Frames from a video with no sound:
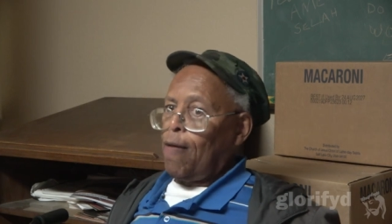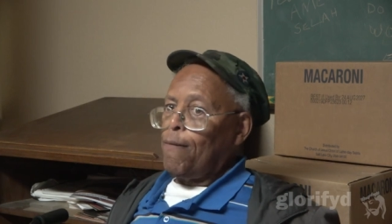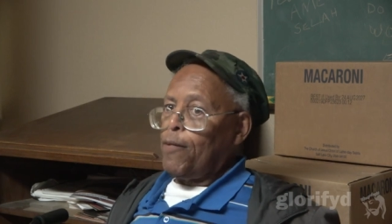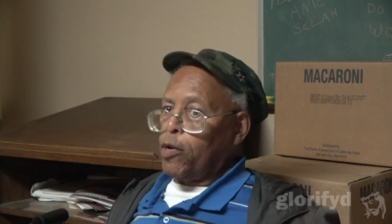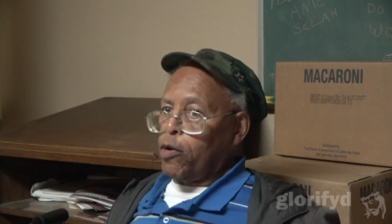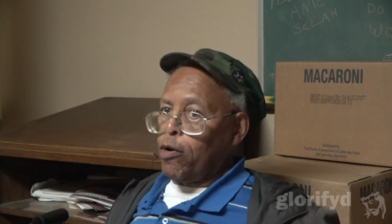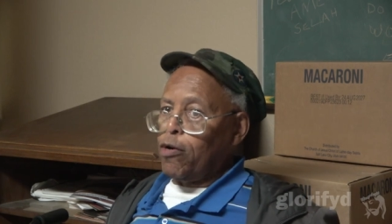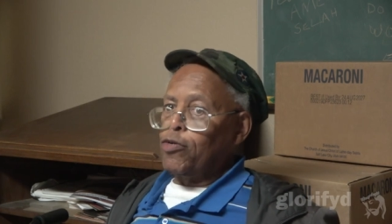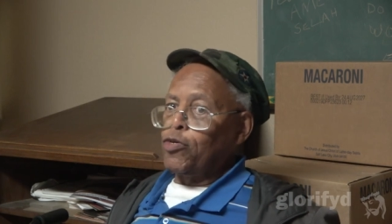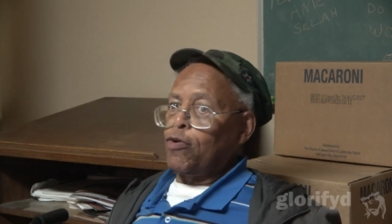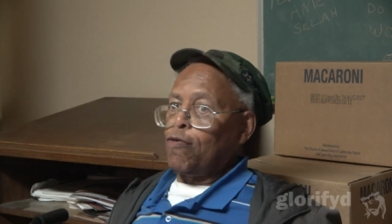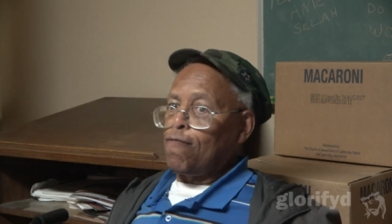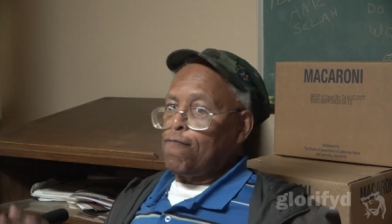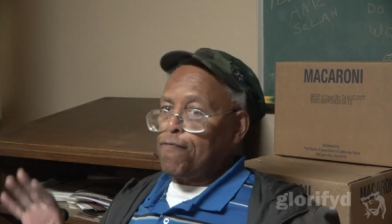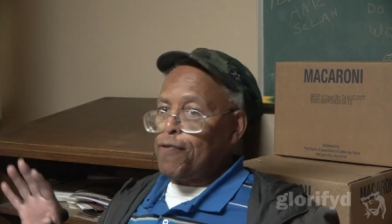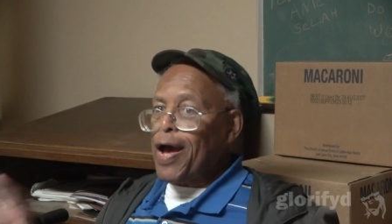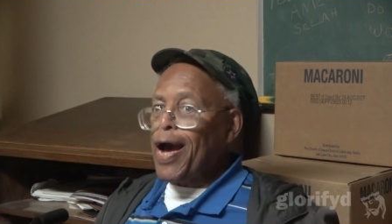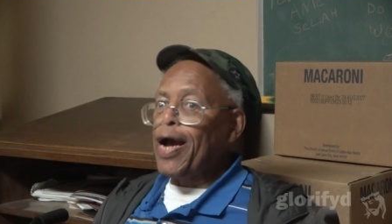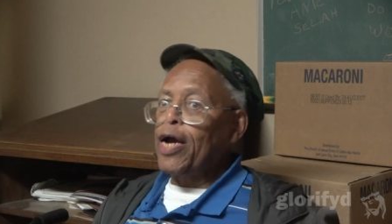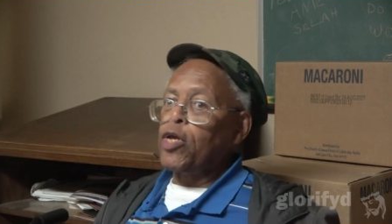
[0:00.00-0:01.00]
because you
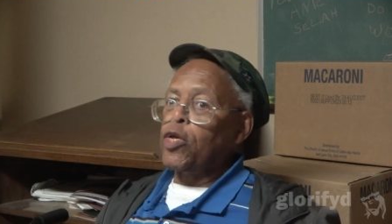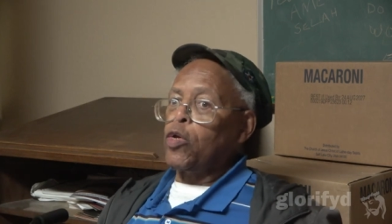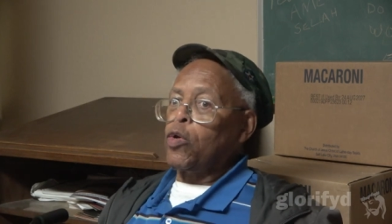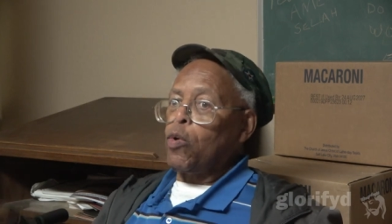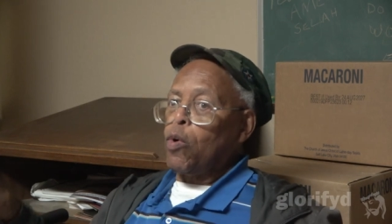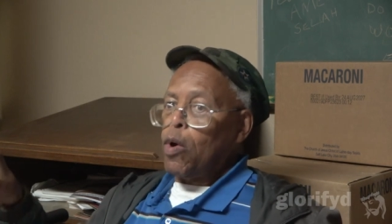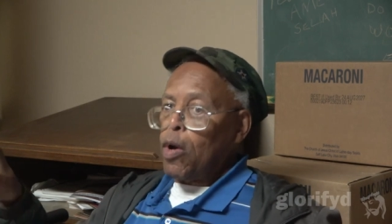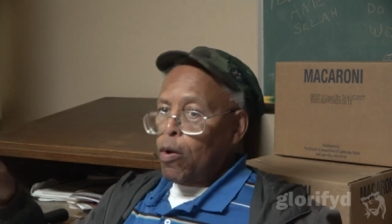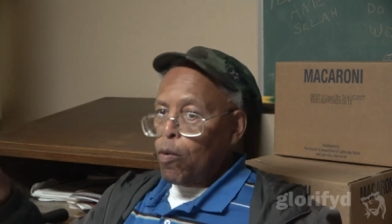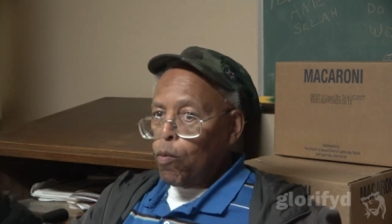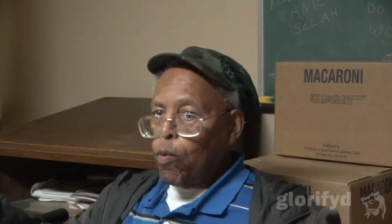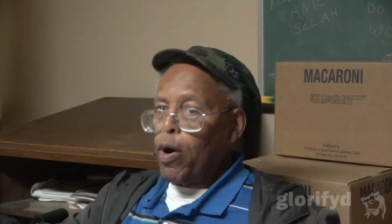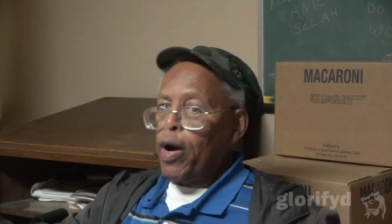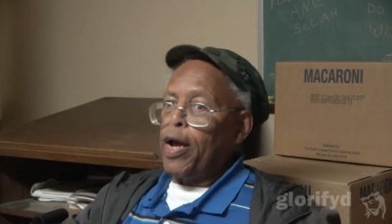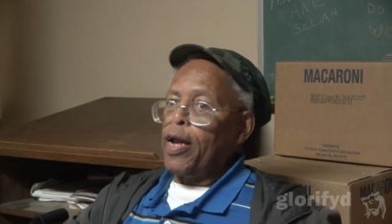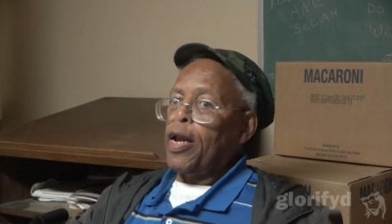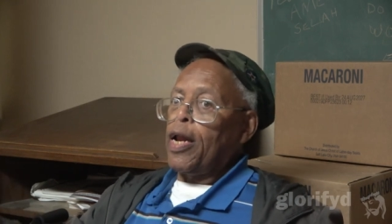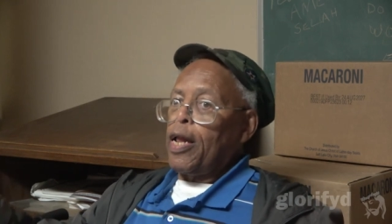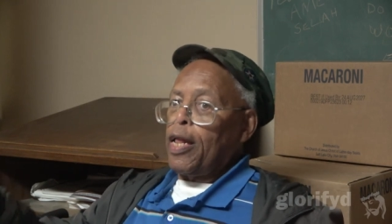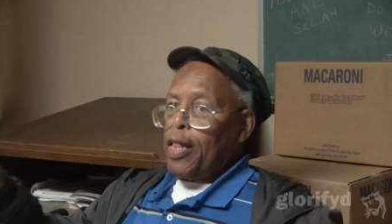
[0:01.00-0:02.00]
value
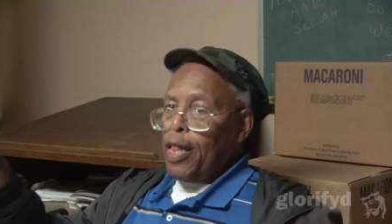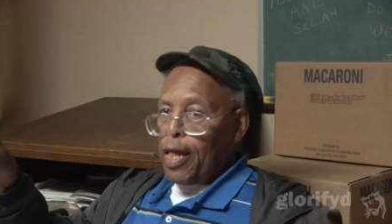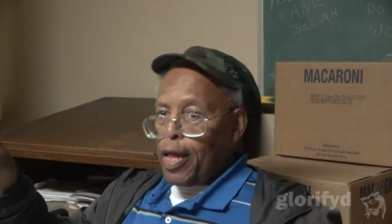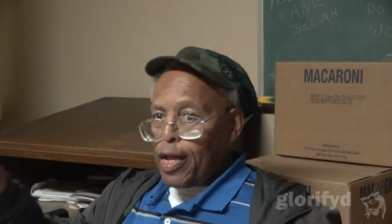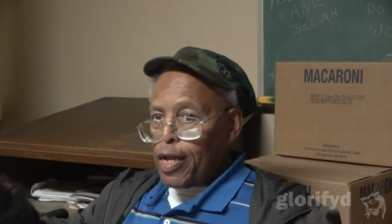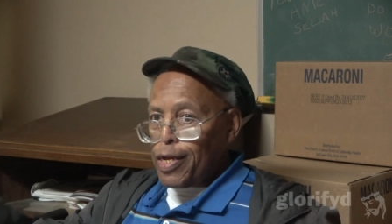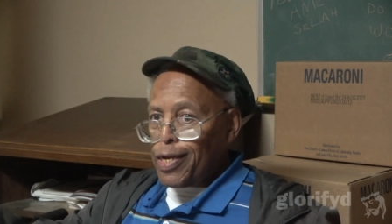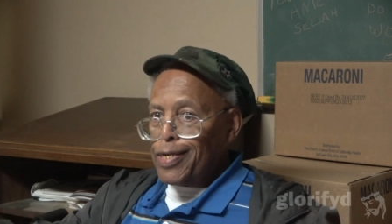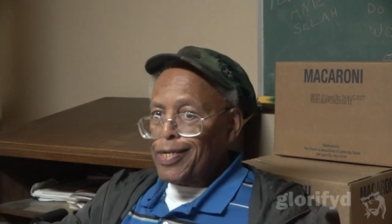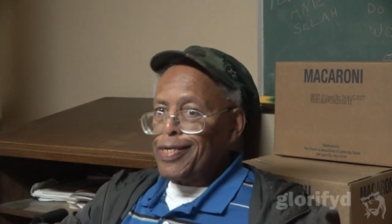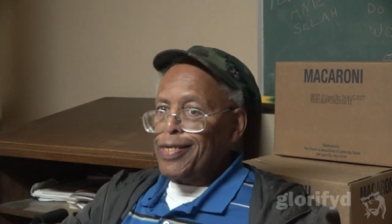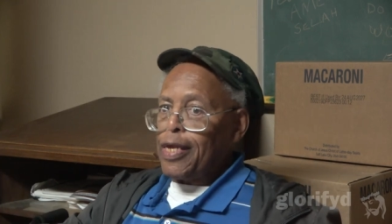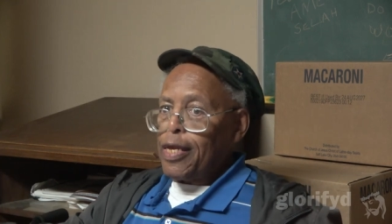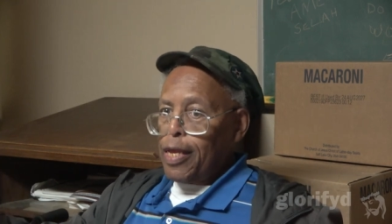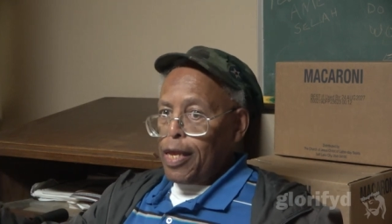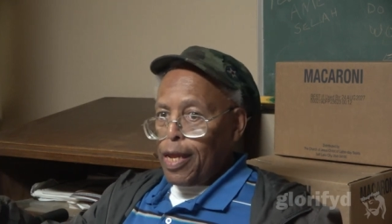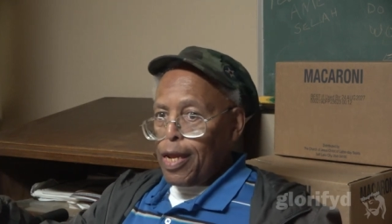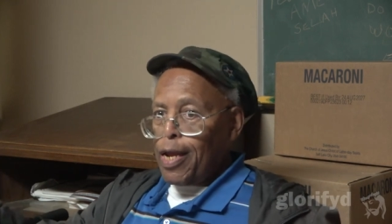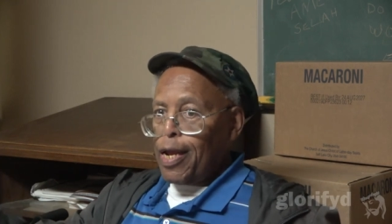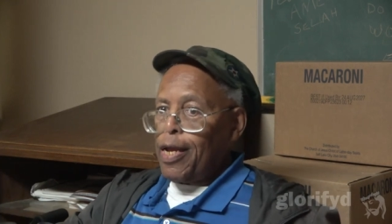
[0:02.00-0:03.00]
what is
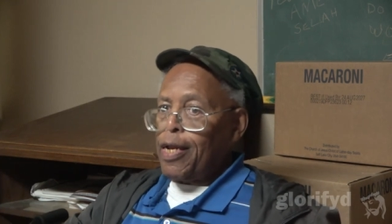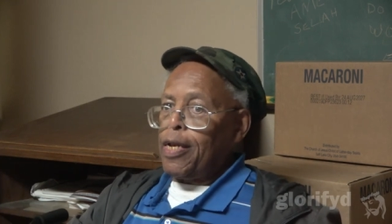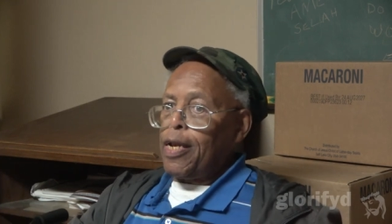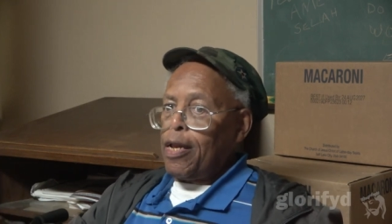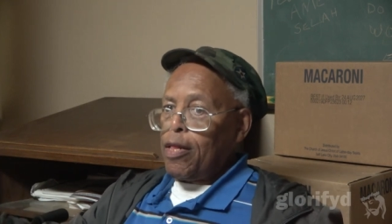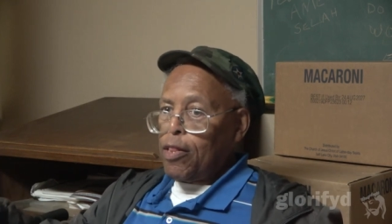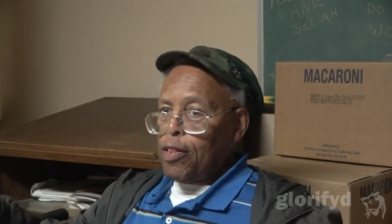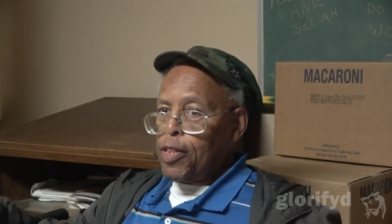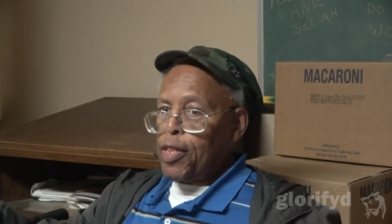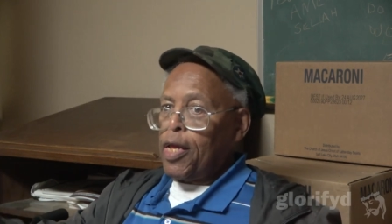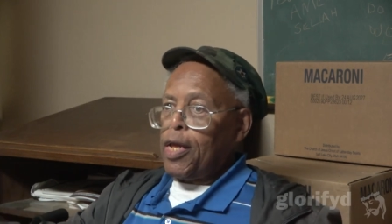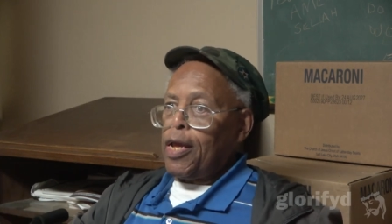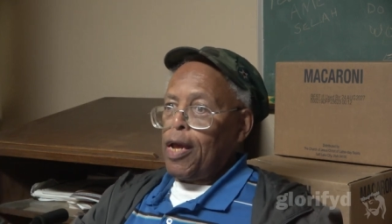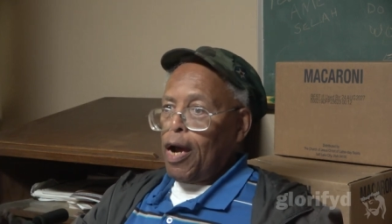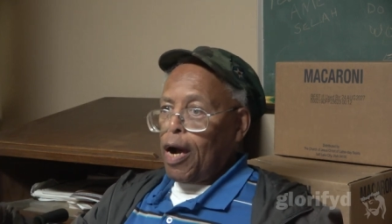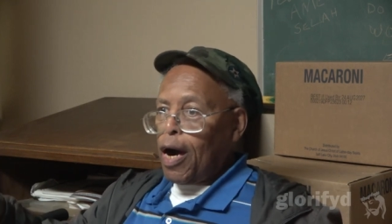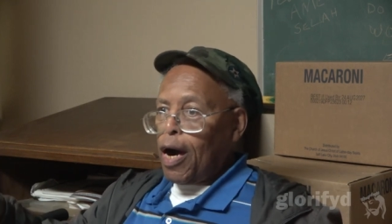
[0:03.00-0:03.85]
in right. the